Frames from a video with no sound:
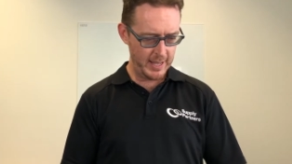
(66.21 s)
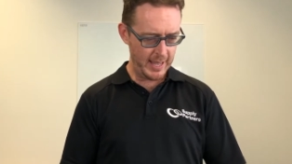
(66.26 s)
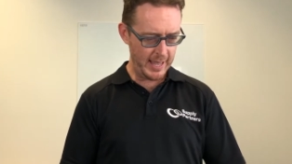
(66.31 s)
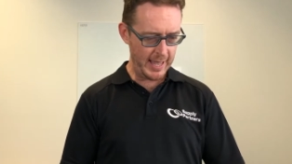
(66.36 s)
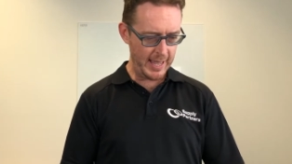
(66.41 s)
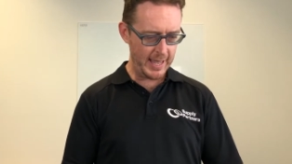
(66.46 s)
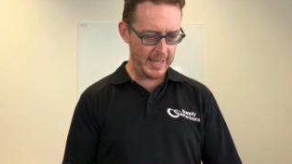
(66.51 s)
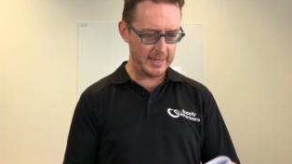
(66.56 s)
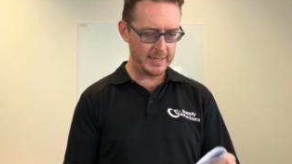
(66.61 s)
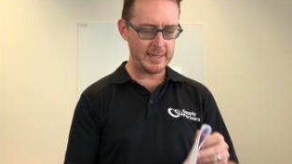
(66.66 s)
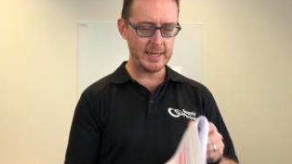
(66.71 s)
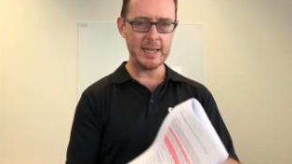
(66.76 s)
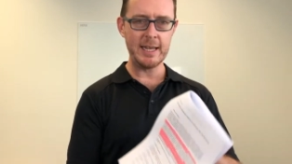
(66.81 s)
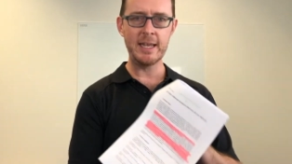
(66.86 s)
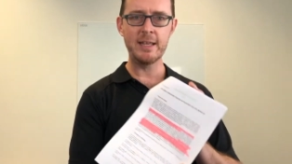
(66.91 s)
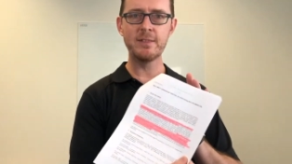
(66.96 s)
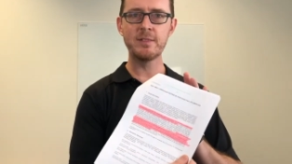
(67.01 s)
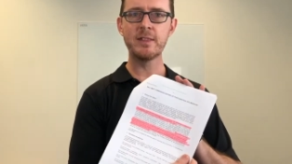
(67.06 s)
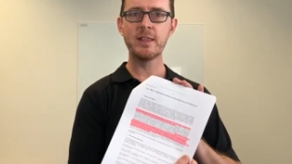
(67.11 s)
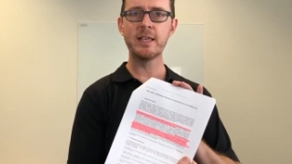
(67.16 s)
And
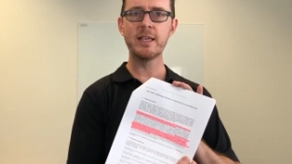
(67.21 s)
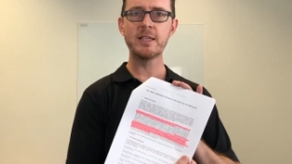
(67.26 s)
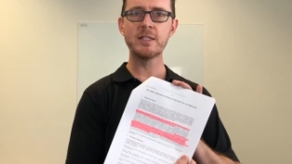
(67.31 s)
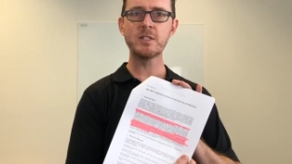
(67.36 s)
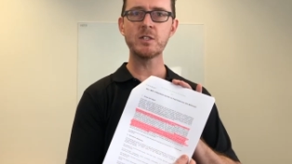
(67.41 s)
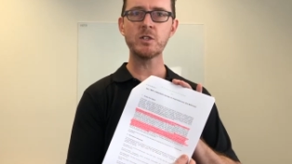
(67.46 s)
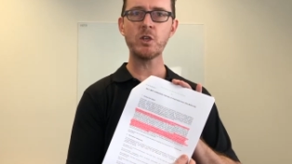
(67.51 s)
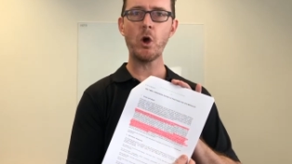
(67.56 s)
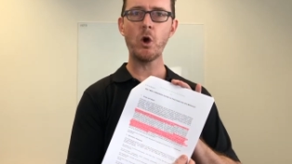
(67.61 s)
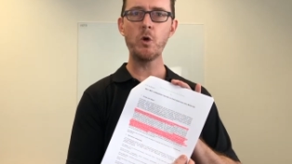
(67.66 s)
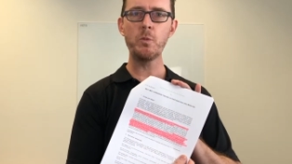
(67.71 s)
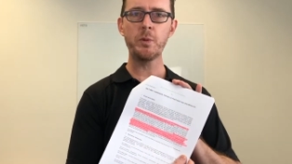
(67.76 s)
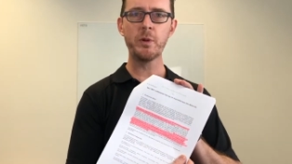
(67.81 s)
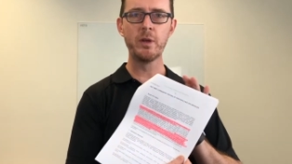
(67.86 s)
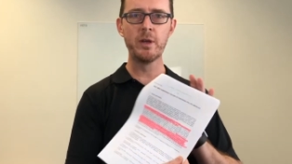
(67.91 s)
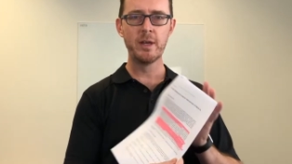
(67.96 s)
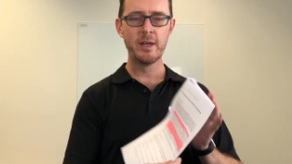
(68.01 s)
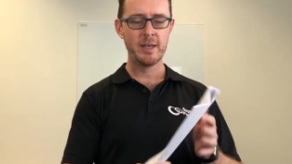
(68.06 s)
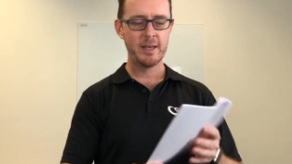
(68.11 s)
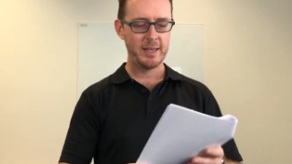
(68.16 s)
in the scope,
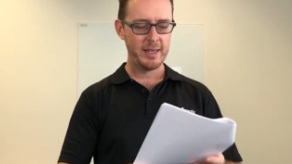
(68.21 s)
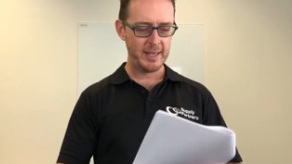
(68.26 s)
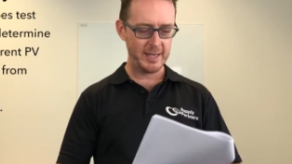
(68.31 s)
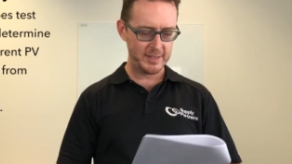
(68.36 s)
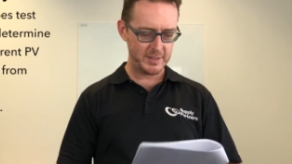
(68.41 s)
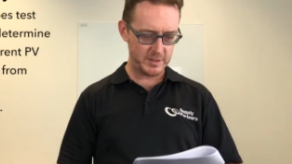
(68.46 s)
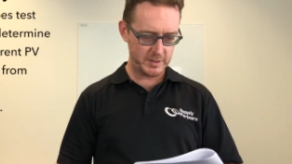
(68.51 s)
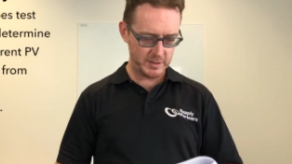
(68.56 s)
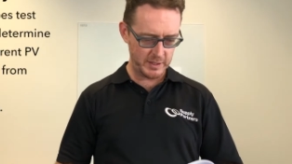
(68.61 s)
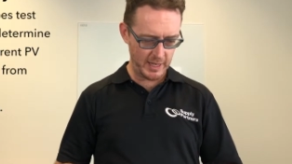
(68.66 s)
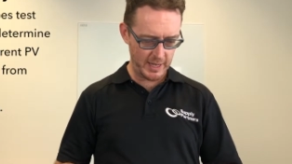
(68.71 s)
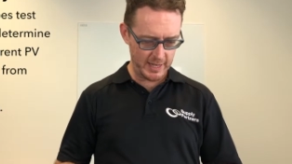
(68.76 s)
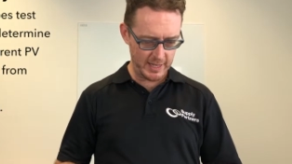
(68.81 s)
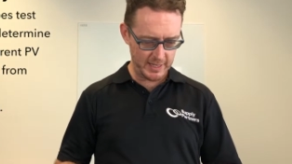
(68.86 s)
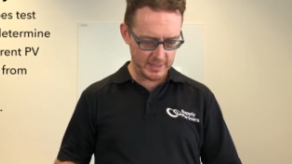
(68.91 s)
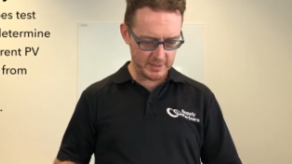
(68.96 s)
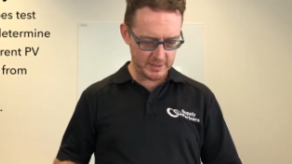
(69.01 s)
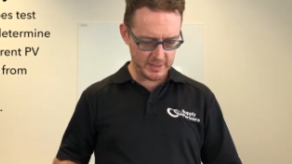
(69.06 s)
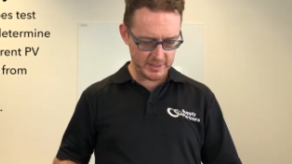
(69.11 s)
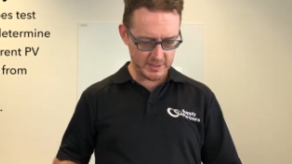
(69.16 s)
it
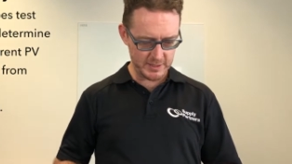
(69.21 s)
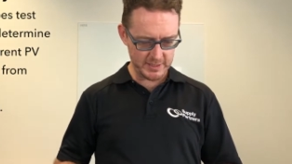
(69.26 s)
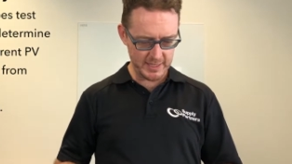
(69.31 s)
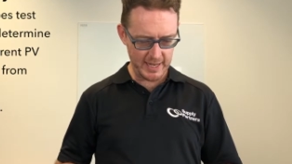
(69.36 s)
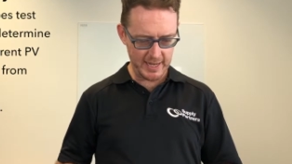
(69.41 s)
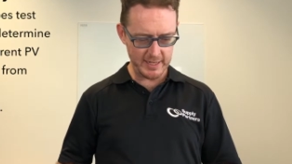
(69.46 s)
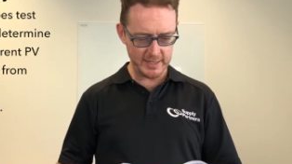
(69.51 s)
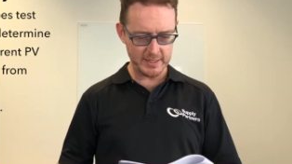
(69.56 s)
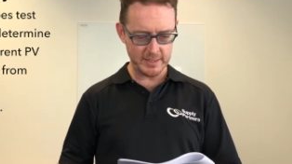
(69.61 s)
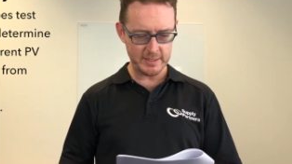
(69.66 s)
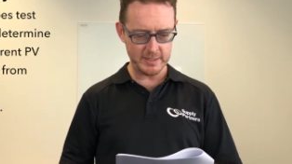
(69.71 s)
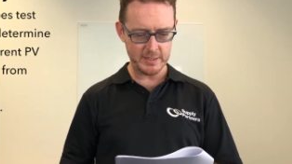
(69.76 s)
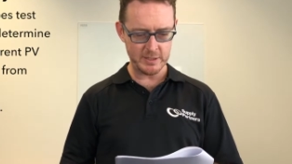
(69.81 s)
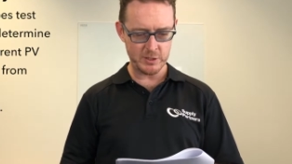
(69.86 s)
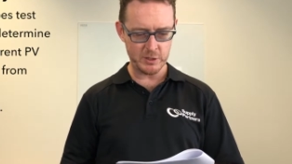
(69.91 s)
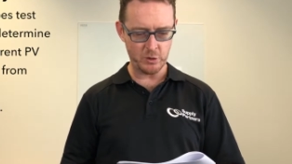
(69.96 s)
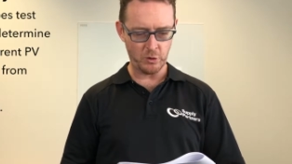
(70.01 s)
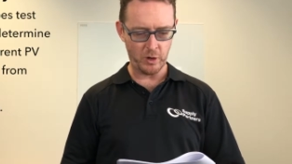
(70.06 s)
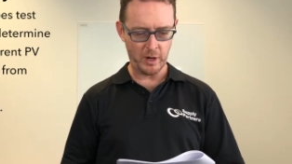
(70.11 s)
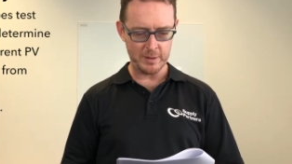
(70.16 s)
says this standard
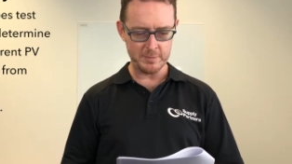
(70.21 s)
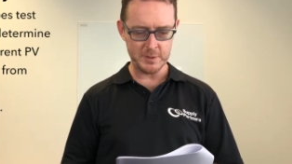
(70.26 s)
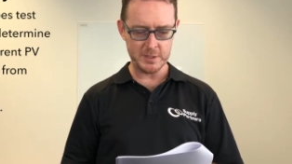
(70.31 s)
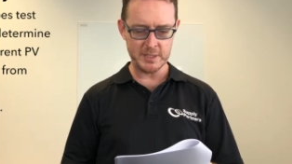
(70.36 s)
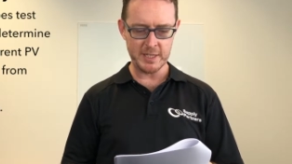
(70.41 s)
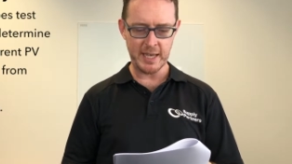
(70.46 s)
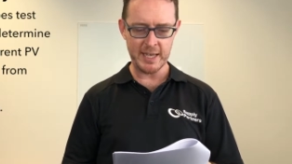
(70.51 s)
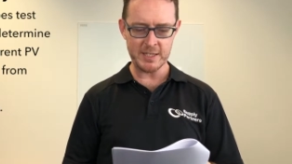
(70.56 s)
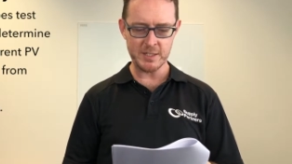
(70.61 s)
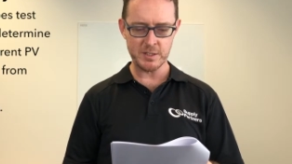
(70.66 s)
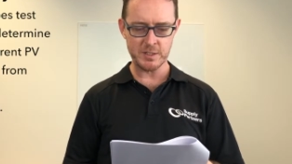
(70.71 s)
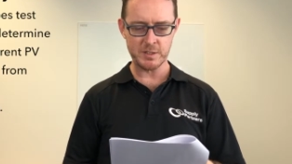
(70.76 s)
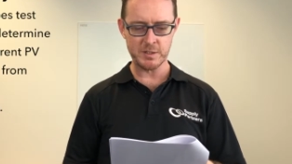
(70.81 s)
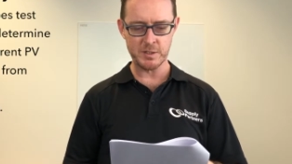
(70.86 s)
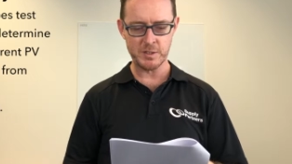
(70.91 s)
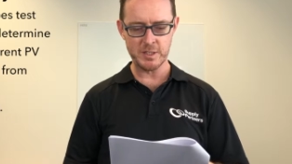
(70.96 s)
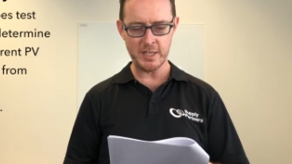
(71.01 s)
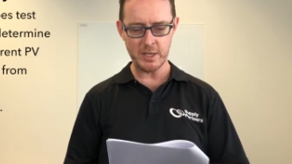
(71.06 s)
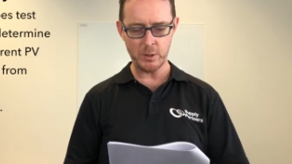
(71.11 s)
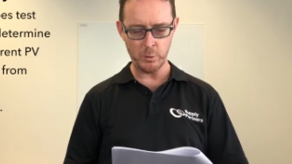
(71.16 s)
describes test
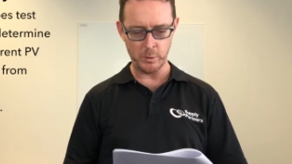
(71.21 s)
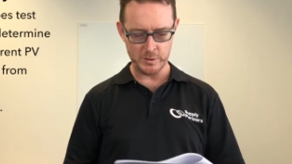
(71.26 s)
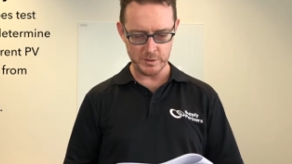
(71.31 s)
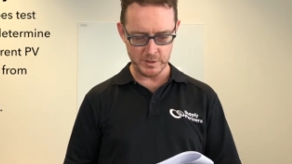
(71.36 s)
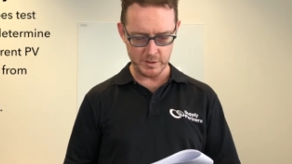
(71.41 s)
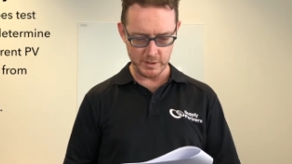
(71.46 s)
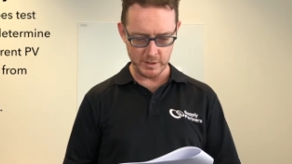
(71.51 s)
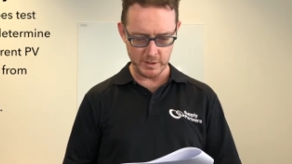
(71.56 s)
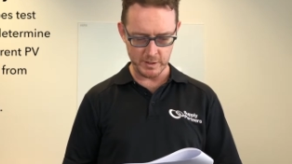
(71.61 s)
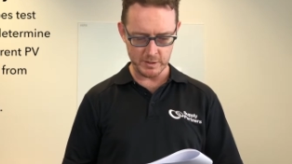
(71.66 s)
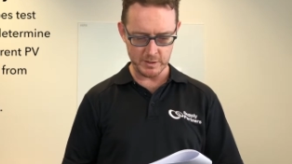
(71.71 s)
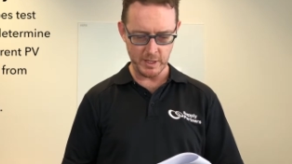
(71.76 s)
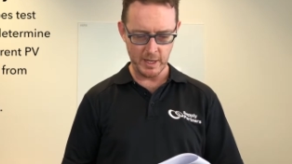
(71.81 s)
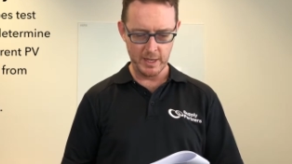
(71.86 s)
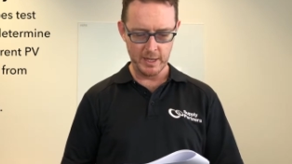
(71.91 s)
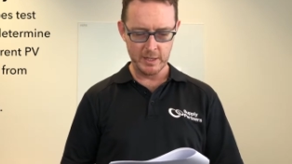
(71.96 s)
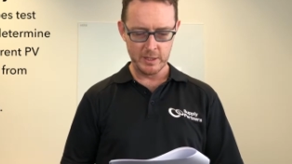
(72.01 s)
sequences